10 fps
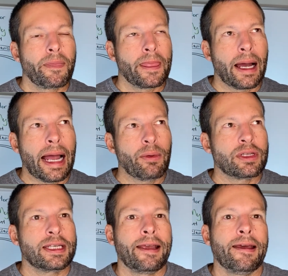I would
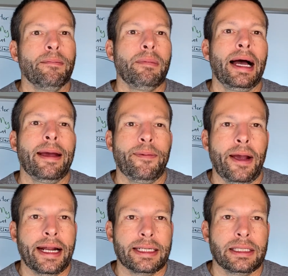say in my
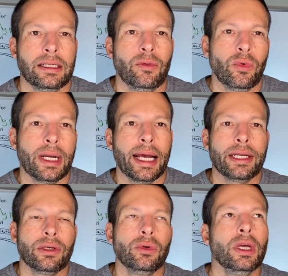practice and what I
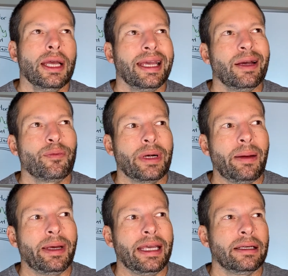do, it
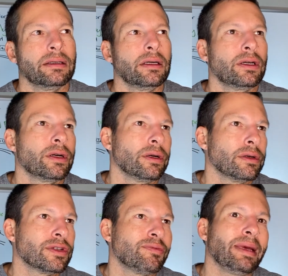probably
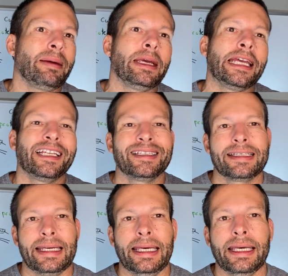occurs maybe
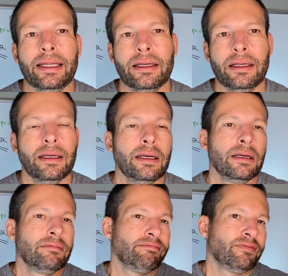5
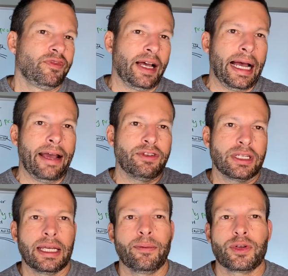to
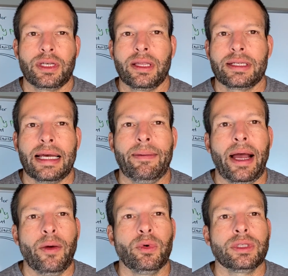10% of the time.
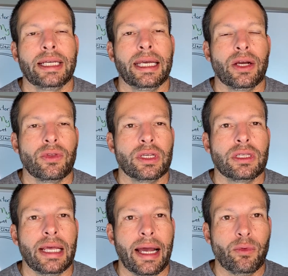I
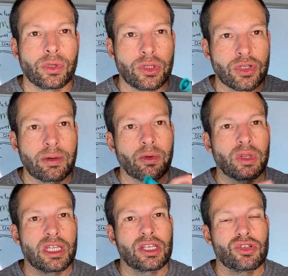will do something
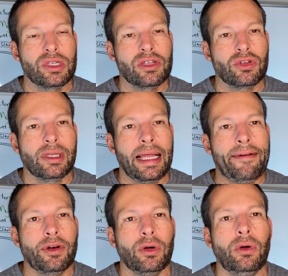with this distal
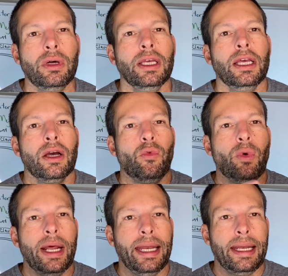clavicle
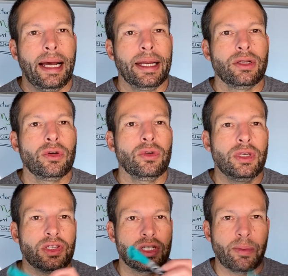when I do
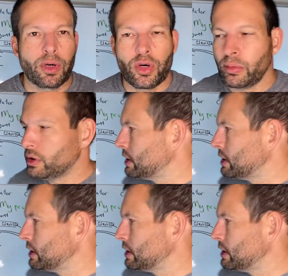this subacromial